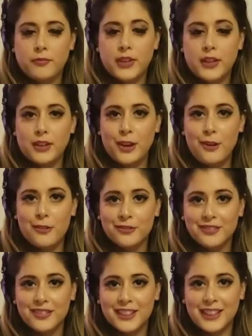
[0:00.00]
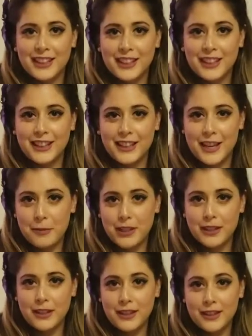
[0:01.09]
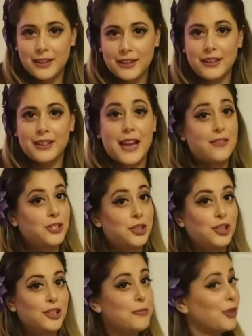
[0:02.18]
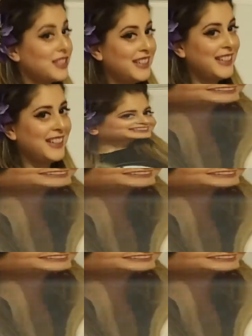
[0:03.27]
there you go. A lemon lavender martini.